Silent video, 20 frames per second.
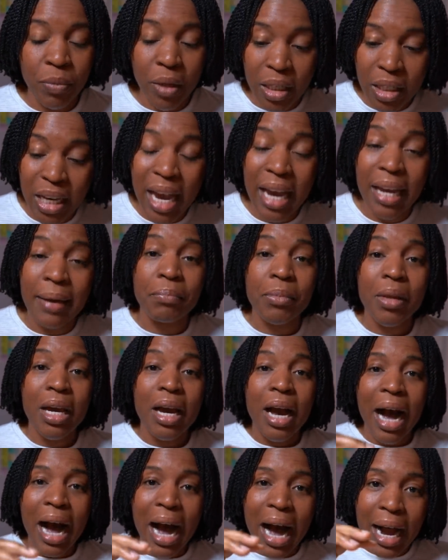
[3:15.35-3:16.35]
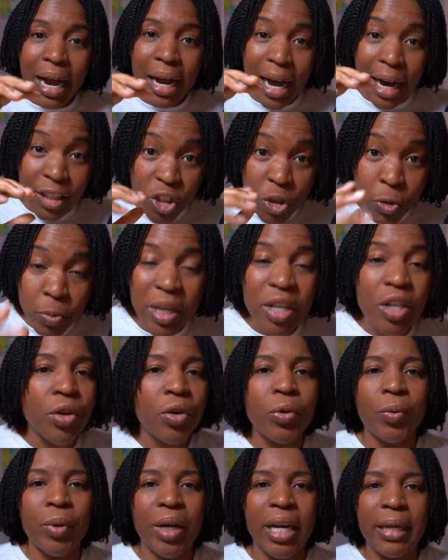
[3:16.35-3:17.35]
Again, I speak
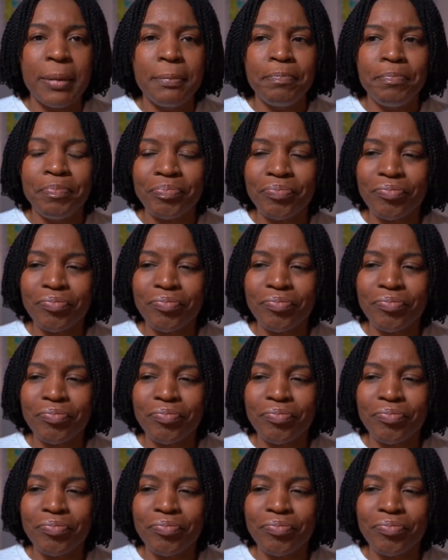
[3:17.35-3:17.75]
Korean,